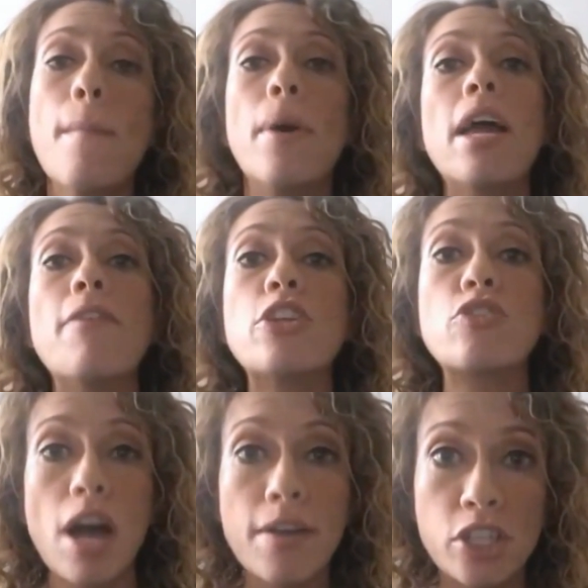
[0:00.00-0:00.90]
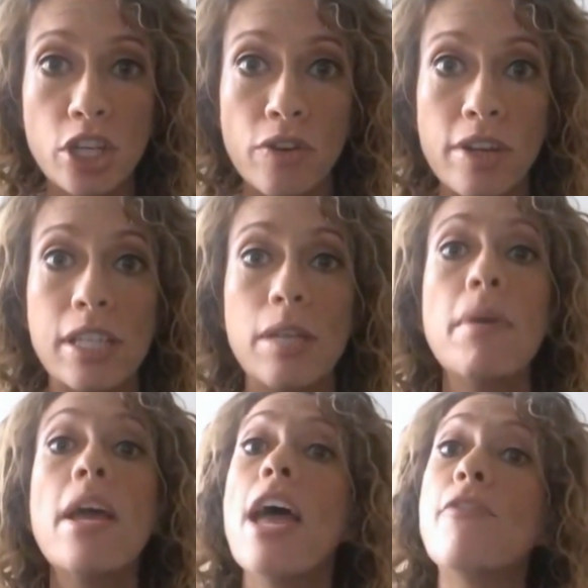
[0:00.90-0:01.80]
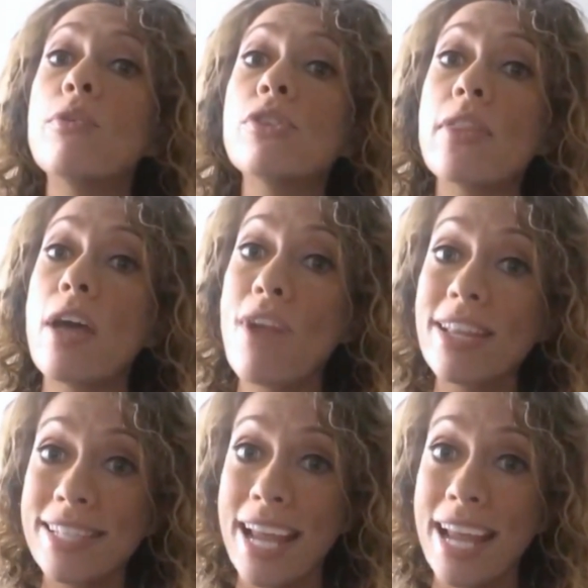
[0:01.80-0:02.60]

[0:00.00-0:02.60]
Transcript: But if it drives tourism, if also they're rented